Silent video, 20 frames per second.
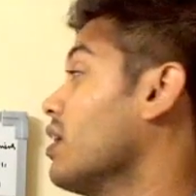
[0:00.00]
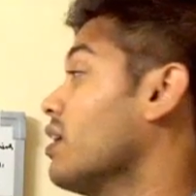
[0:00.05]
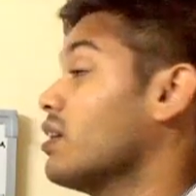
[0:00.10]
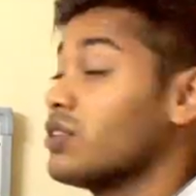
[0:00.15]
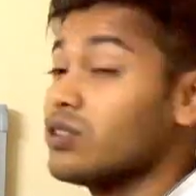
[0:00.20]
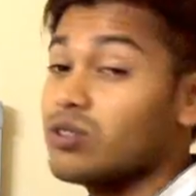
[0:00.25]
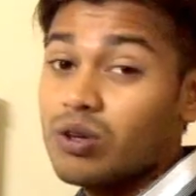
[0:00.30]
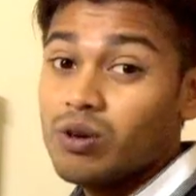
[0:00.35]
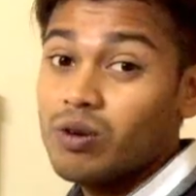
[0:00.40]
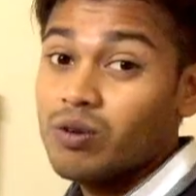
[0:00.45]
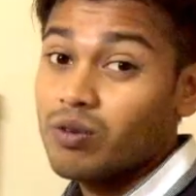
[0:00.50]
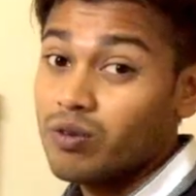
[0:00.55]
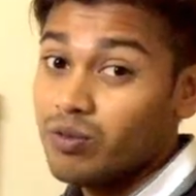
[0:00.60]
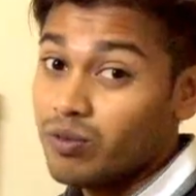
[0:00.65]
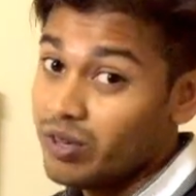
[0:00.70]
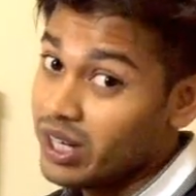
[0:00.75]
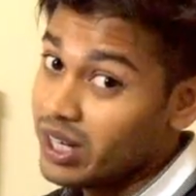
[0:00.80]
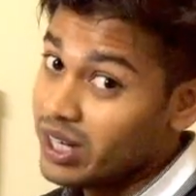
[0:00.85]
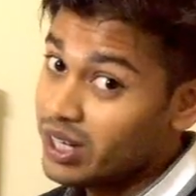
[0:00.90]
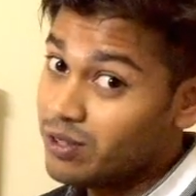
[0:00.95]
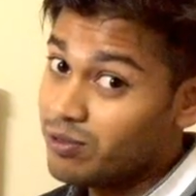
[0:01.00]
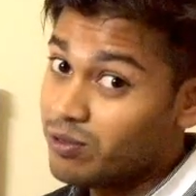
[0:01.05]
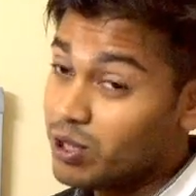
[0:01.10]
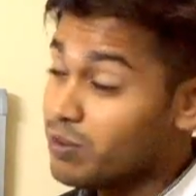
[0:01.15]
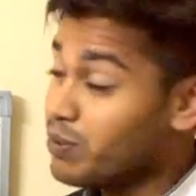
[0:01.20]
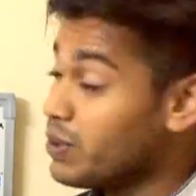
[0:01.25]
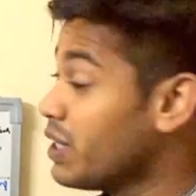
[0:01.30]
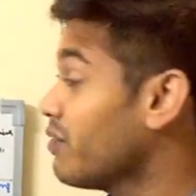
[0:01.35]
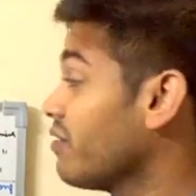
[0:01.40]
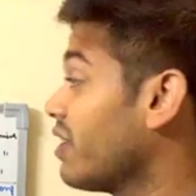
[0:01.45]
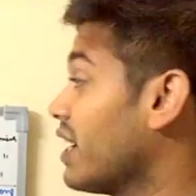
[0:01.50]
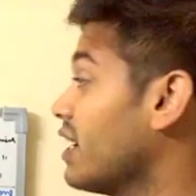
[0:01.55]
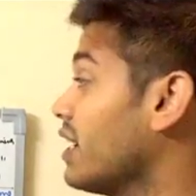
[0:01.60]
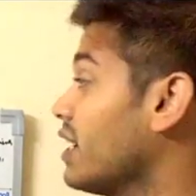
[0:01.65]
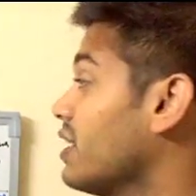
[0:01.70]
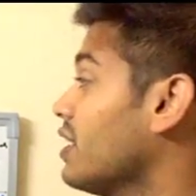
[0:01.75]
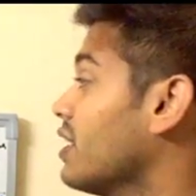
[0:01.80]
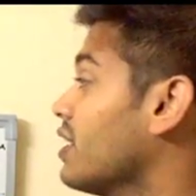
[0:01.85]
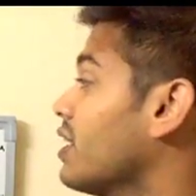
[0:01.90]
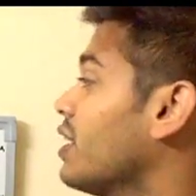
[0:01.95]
So where it would be divided?